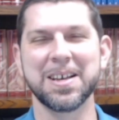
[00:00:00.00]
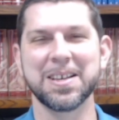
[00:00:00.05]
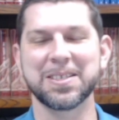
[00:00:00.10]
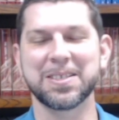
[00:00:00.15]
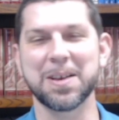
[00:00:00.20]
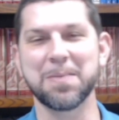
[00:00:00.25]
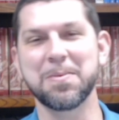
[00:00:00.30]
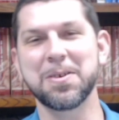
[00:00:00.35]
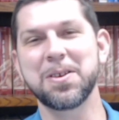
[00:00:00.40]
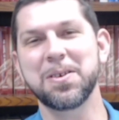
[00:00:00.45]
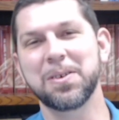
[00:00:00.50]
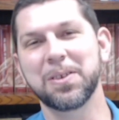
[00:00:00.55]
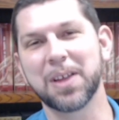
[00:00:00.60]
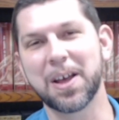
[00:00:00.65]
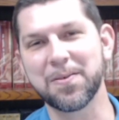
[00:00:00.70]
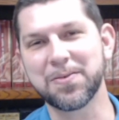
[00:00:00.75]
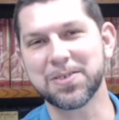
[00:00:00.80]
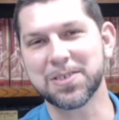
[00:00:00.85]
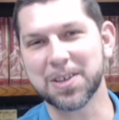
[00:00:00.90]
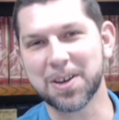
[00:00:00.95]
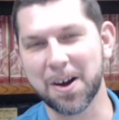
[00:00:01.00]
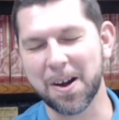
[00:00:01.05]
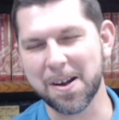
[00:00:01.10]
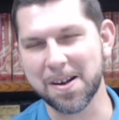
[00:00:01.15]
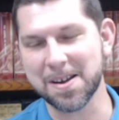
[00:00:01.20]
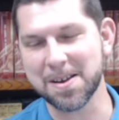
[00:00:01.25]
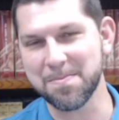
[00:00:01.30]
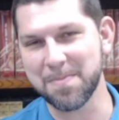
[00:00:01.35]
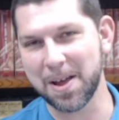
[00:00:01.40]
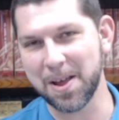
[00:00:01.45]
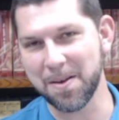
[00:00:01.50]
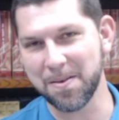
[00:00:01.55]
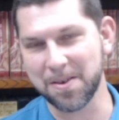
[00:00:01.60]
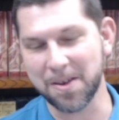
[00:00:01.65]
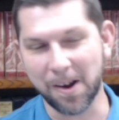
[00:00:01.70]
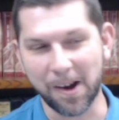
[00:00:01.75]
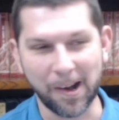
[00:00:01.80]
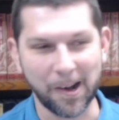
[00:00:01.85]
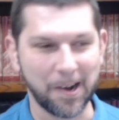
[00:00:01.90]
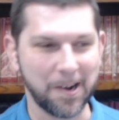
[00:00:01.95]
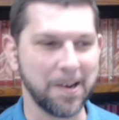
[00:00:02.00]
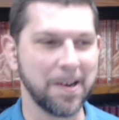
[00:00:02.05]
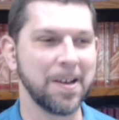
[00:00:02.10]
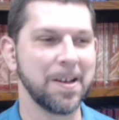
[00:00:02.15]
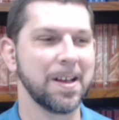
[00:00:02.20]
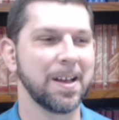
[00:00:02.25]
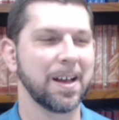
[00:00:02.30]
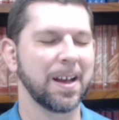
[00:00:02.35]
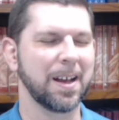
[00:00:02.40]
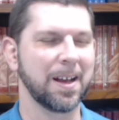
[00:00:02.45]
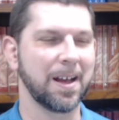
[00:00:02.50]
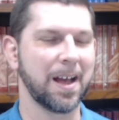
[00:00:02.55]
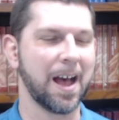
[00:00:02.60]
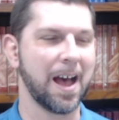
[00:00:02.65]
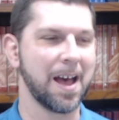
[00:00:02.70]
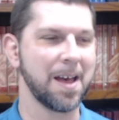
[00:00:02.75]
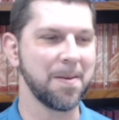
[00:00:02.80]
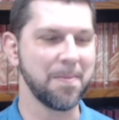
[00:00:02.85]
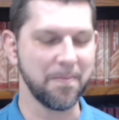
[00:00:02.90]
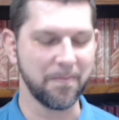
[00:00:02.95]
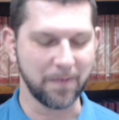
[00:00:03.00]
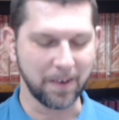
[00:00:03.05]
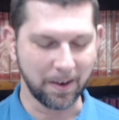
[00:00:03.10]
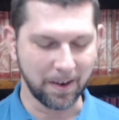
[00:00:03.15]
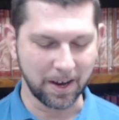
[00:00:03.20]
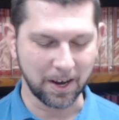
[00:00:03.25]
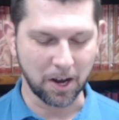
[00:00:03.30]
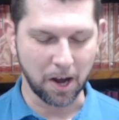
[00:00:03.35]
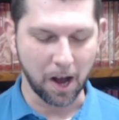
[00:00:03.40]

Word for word: someone who loves to garden in my own yard. Uh, I am very